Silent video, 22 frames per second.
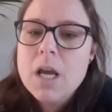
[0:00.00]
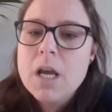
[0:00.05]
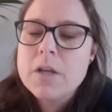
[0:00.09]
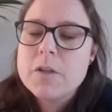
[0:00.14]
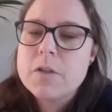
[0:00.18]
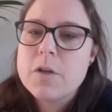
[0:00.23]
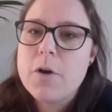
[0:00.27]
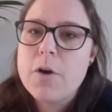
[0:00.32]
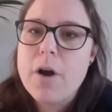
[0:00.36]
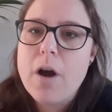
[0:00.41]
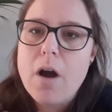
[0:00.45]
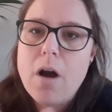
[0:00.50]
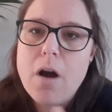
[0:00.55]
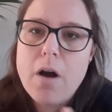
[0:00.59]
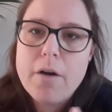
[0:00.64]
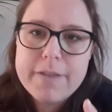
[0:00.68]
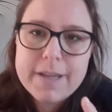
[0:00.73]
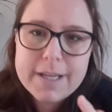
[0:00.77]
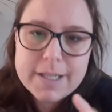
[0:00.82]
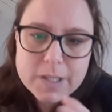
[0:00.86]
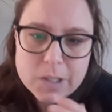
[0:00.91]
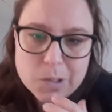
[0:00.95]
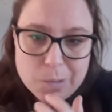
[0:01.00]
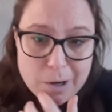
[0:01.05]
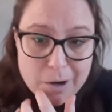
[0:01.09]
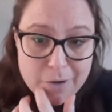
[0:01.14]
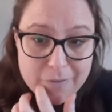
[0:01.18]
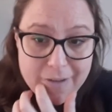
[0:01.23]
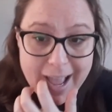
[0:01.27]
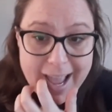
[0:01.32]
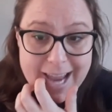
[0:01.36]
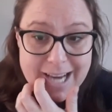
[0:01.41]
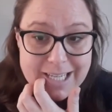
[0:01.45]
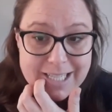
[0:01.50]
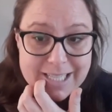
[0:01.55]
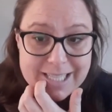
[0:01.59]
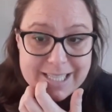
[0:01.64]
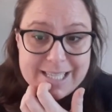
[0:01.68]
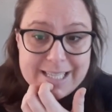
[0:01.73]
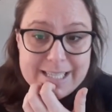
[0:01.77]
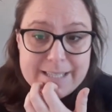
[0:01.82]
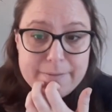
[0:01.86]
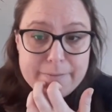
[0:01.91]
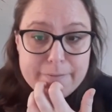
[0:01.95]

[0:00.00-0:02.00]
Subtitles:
So of these 12 agencies